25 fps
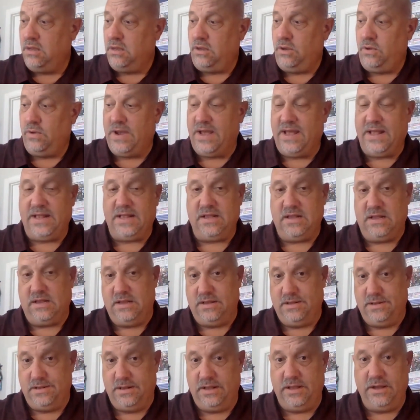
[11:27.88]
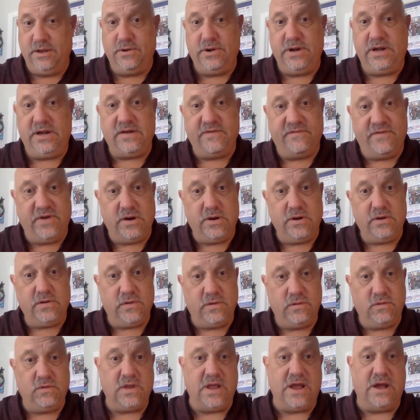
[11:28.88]
You add Leody Taveras,
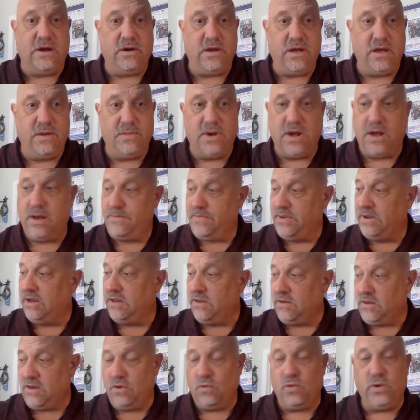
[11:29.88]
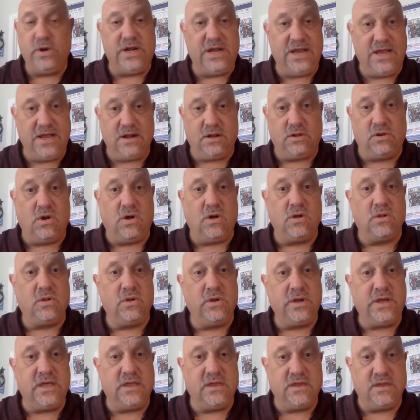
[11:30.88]
who's now come up and is going to get a long
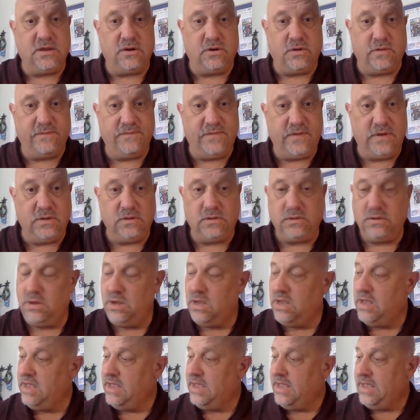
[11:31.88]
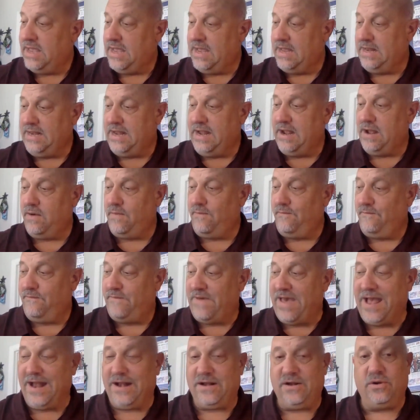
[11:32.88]
look in center field. And now
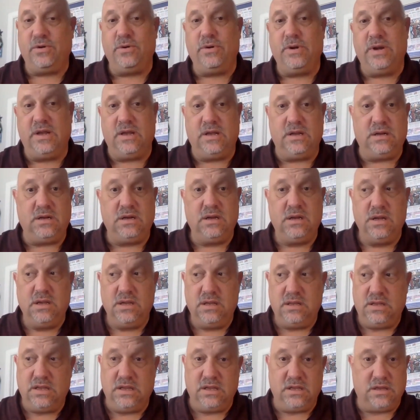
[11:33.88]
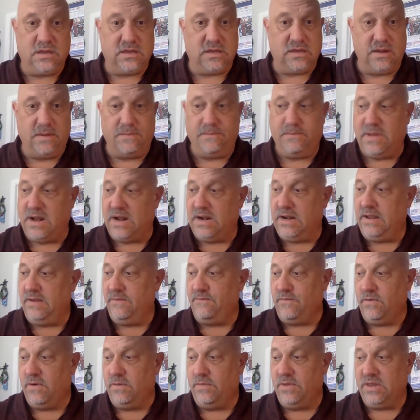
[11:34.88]
factor in that somebody
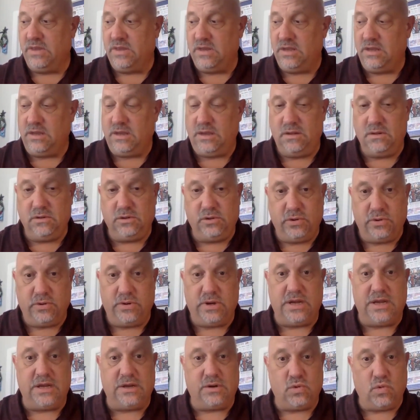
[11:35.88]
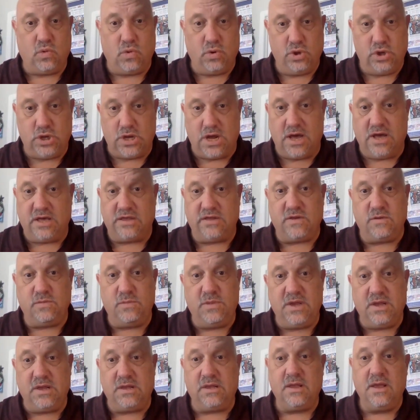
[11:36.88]
from Ezekiel Duran or Josh
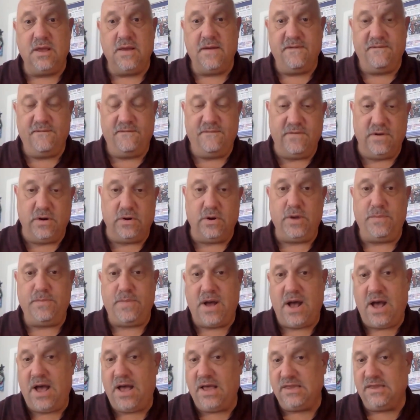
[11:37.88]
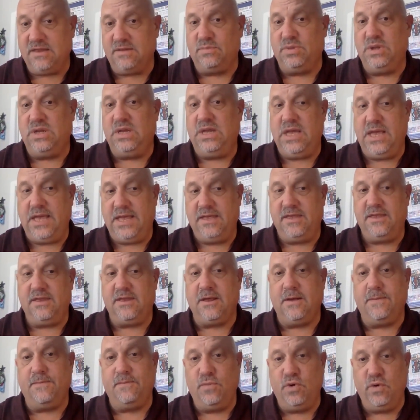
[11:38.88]
Smith very possibly
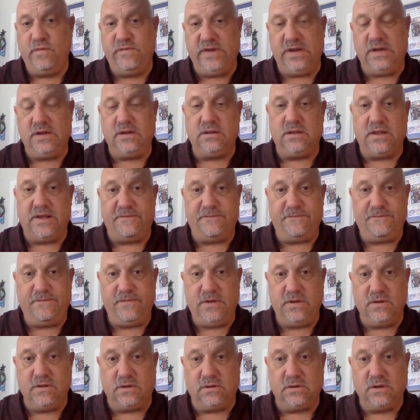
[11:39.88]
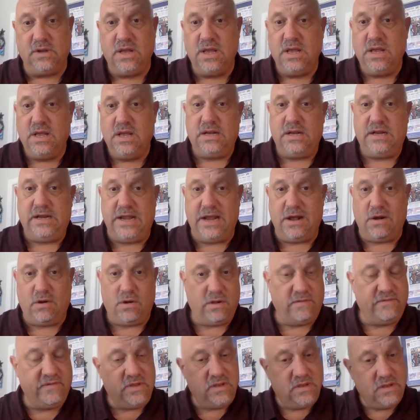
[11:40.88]
ends up moving to left field. Now
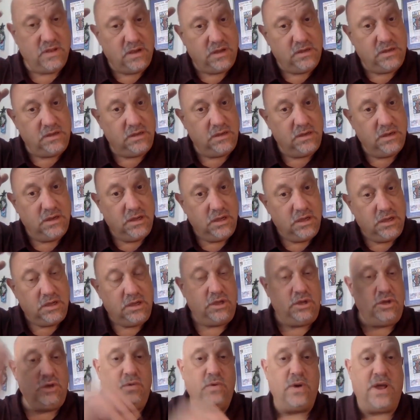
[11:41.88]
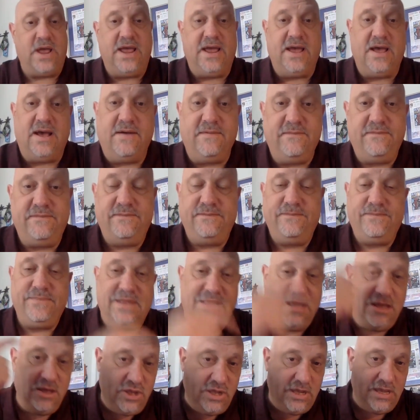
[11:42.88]
all of a sudden you have
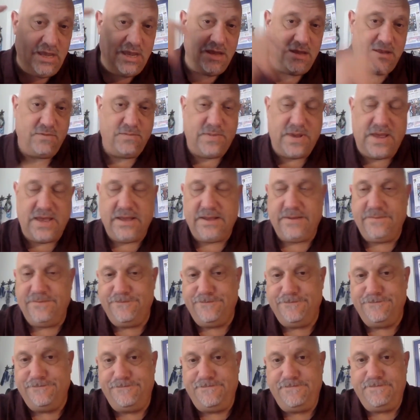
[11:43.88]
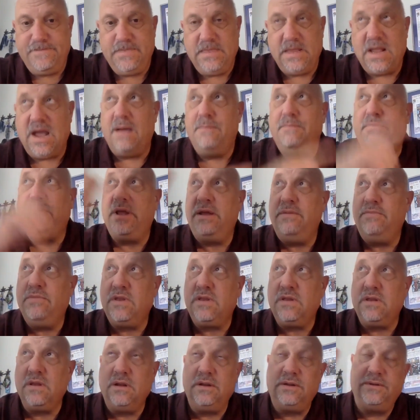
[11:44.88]
itchy heads back. I blame the
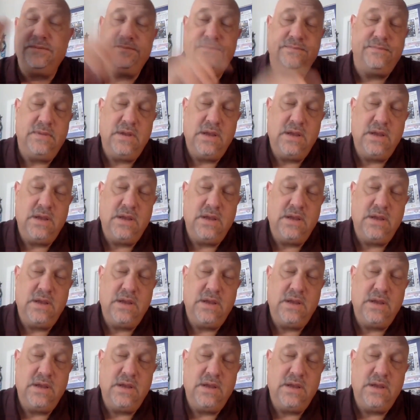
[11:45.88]
sun.